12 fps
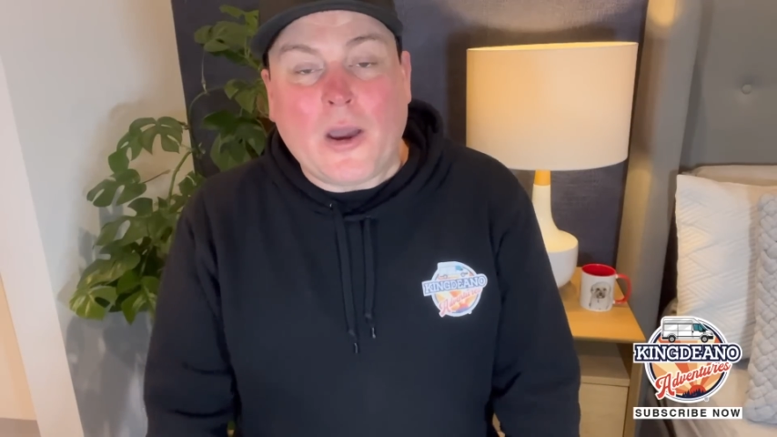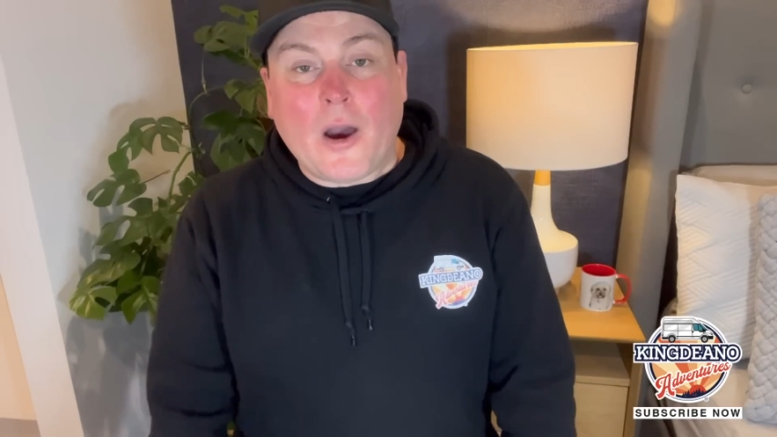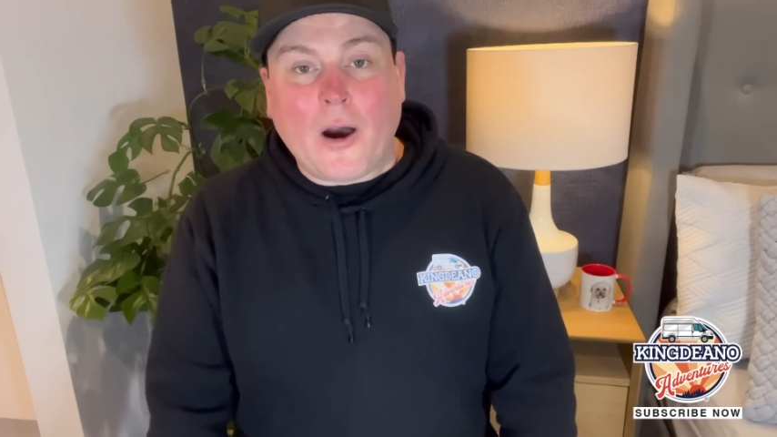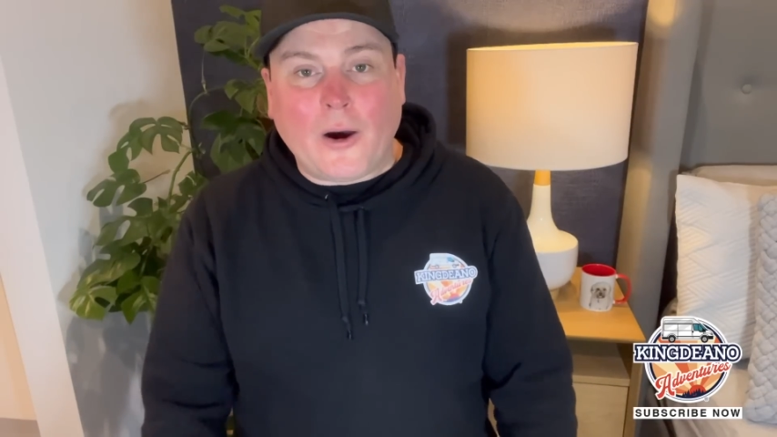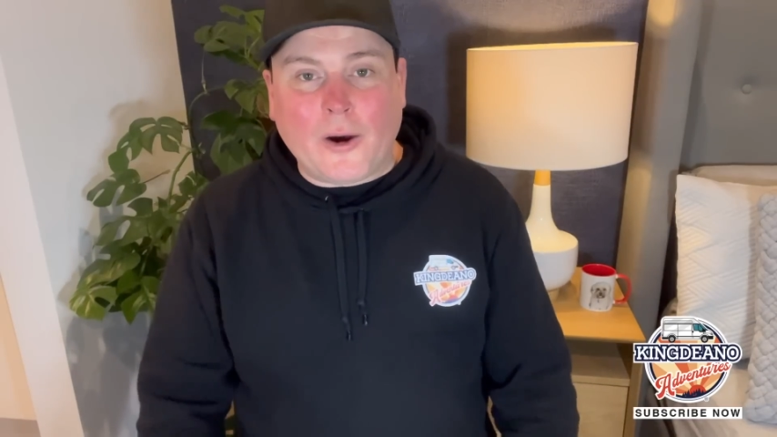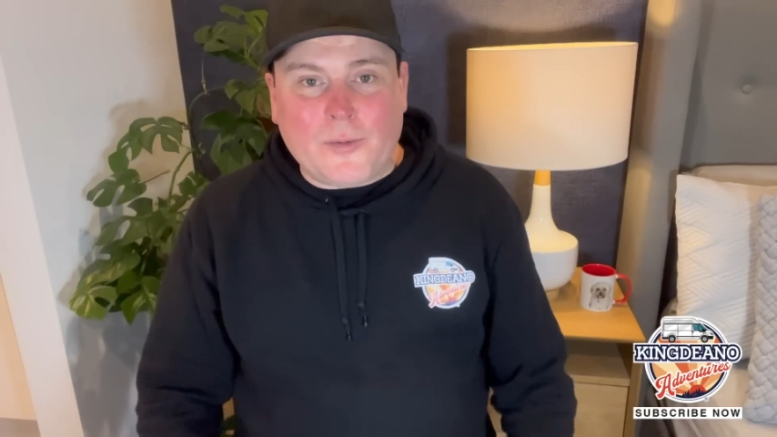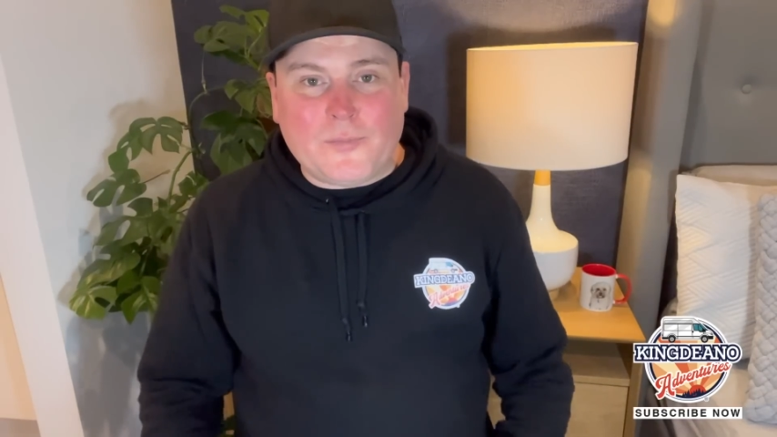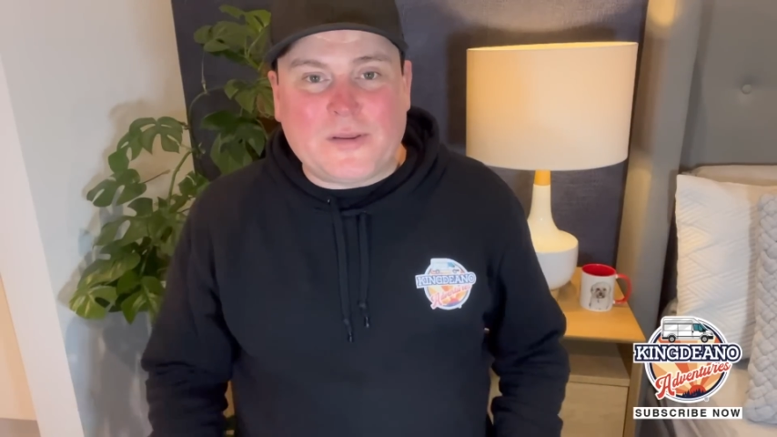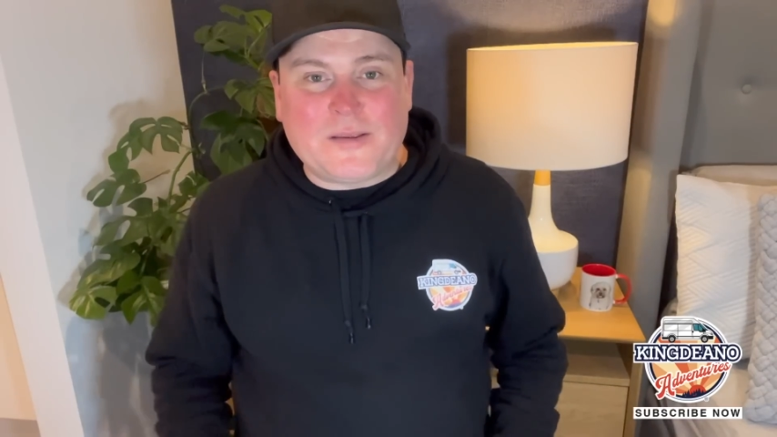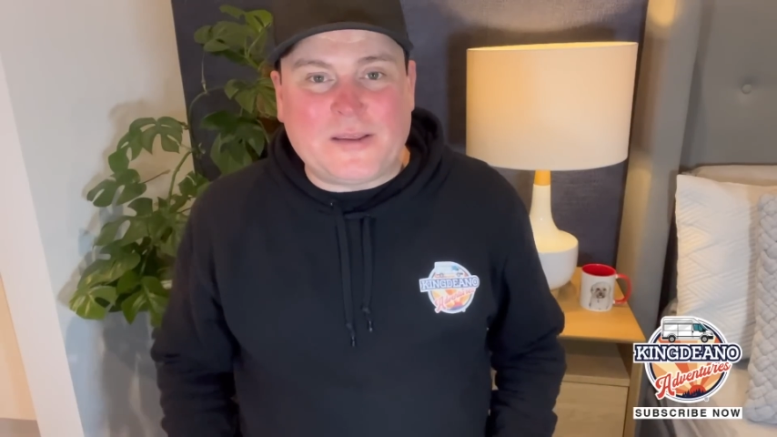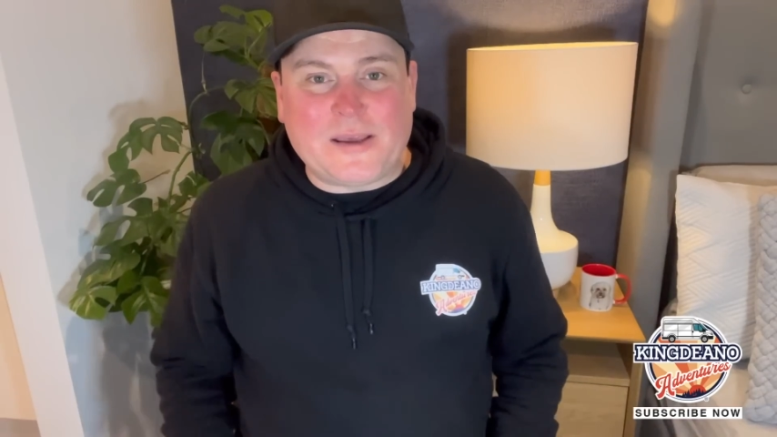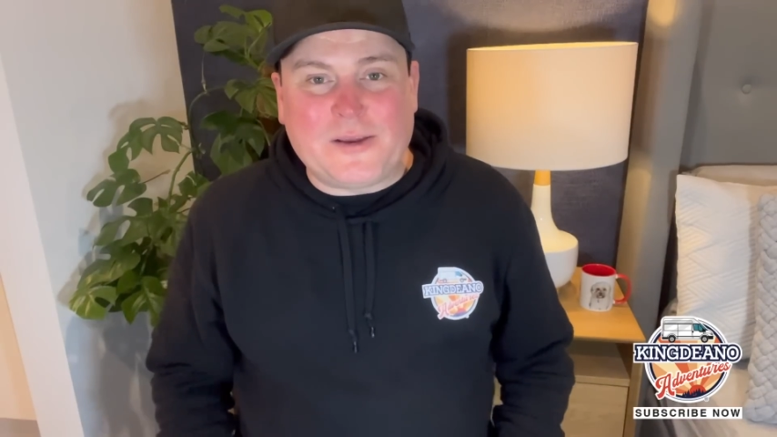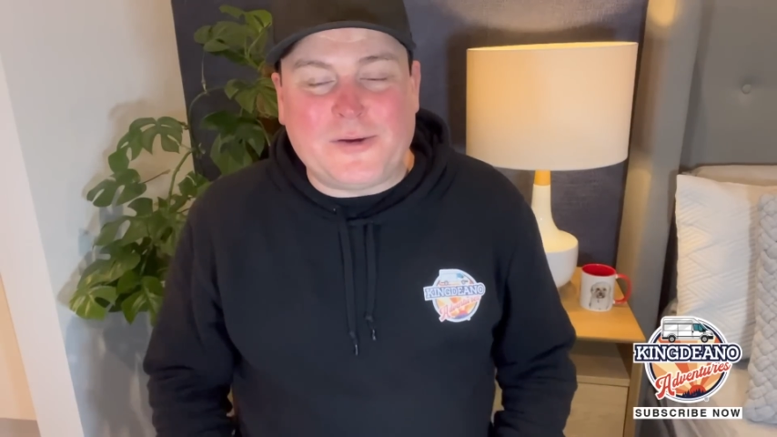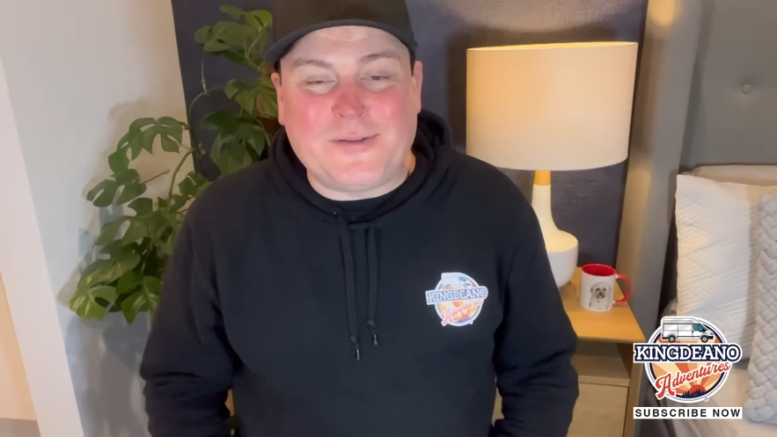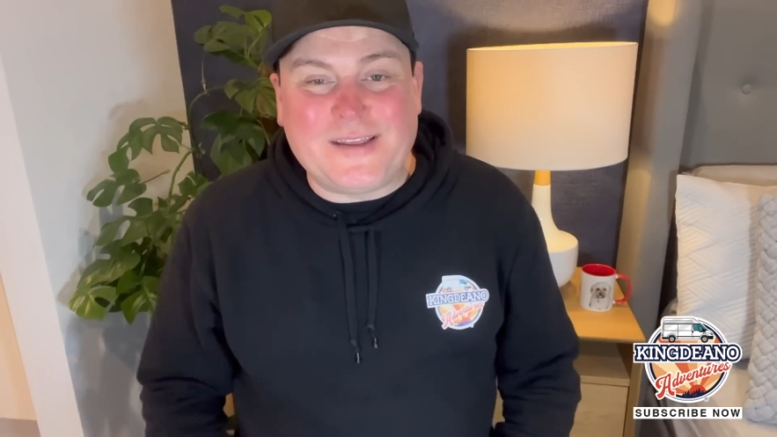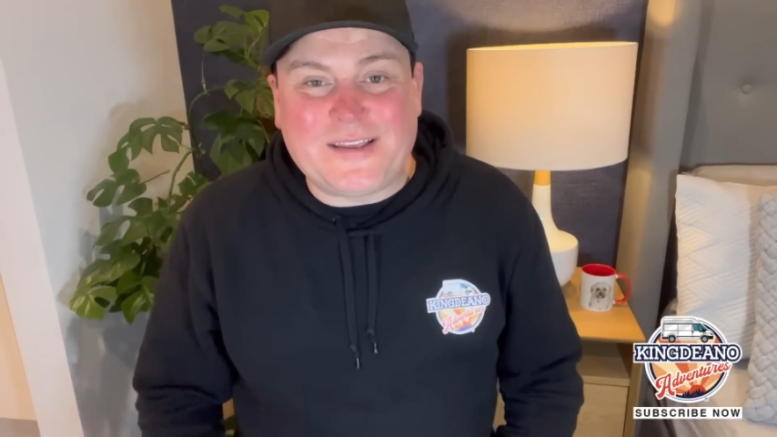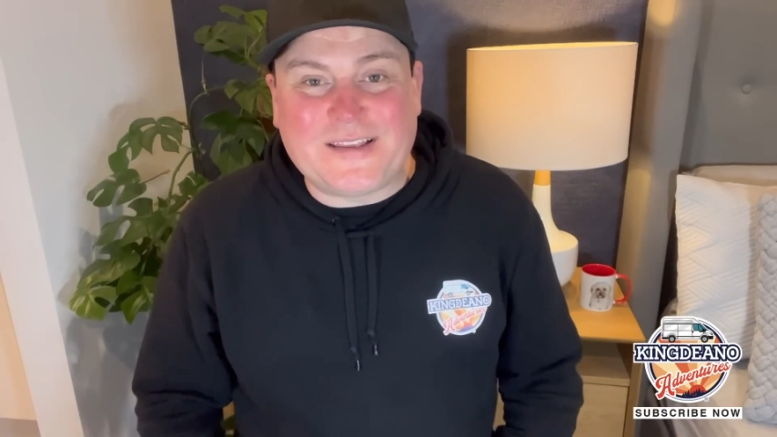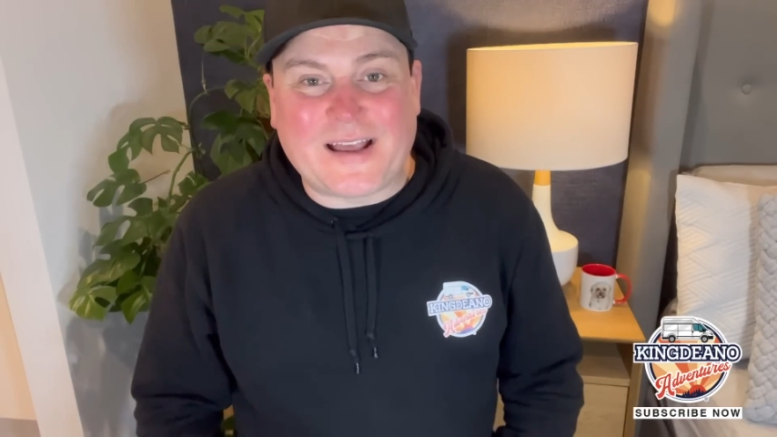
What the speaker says: Hope to see you this